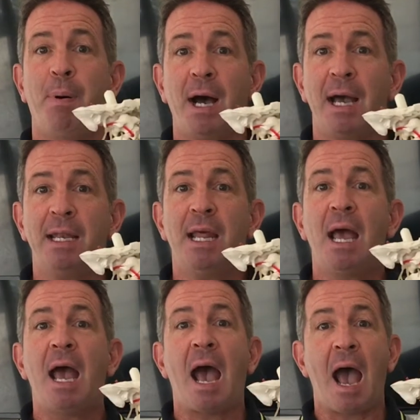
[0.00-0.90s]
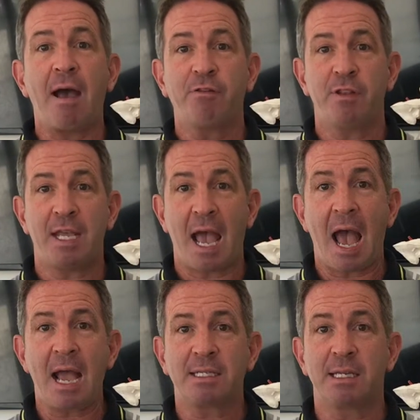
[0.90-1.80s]
But after the
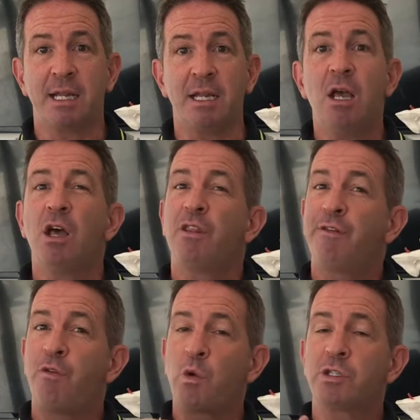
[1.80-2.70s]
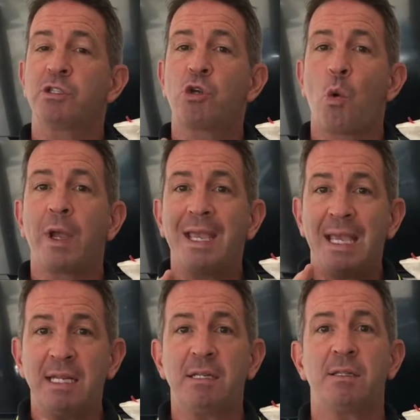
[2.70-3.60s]
accident, the forces going
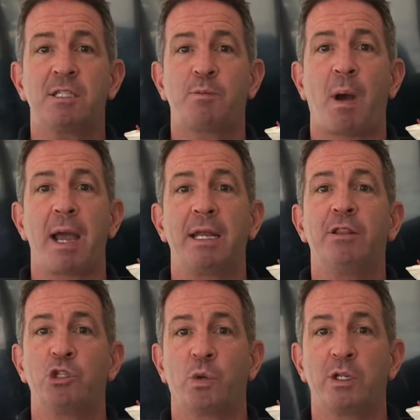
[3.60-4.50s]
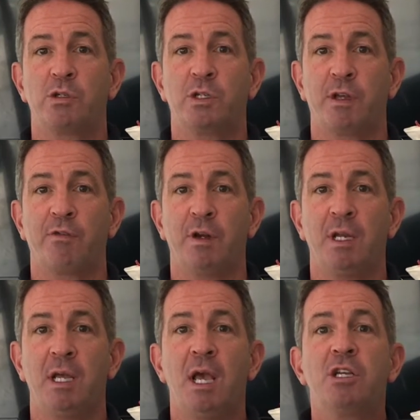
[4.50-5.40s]
into the spine and the joints are different,
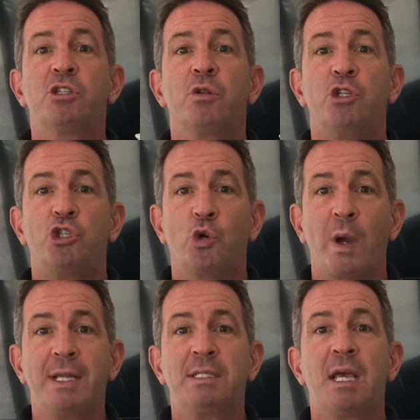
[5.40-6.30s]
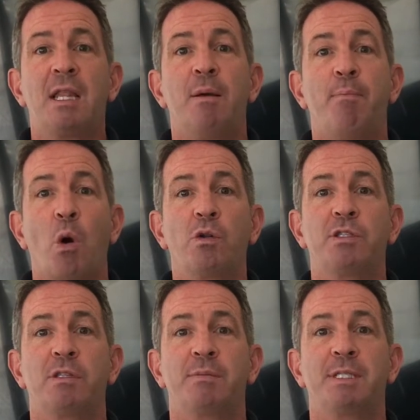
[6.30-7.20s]
so the joints and the
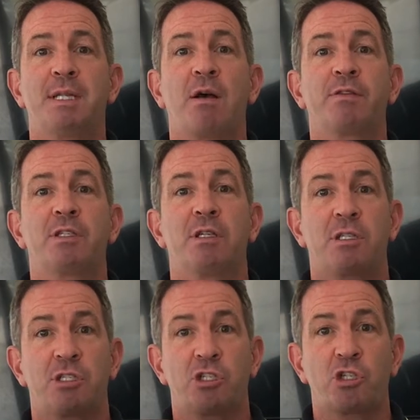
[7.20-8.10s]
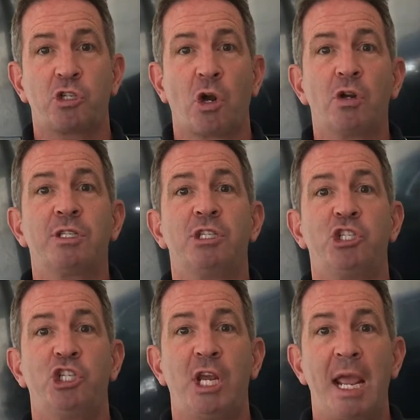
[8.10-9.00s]
bones themselves start to
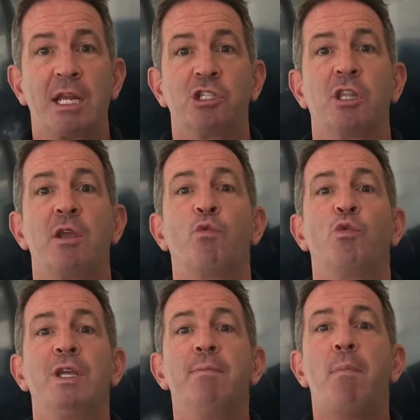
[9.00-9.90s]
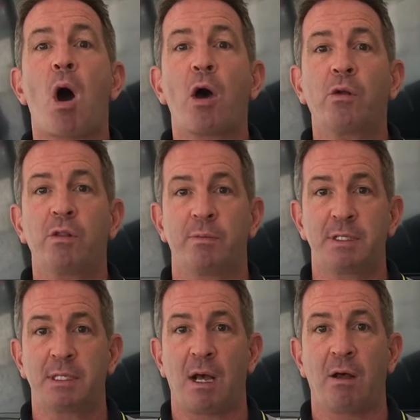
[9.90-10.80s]
change. They remodel
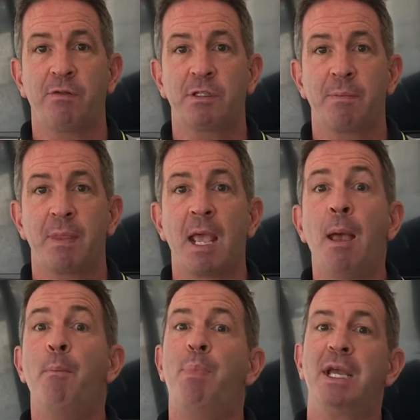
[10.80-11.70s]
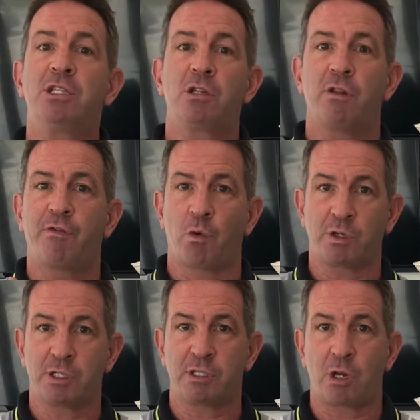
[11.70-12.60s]
themselves based on the
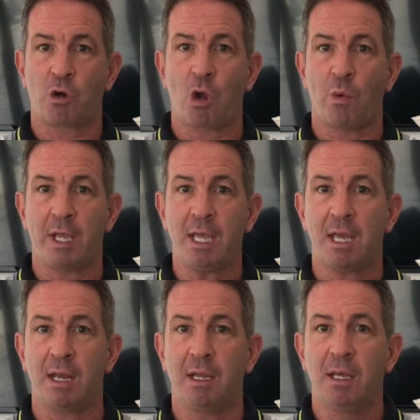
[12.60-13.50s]
forces that are going in.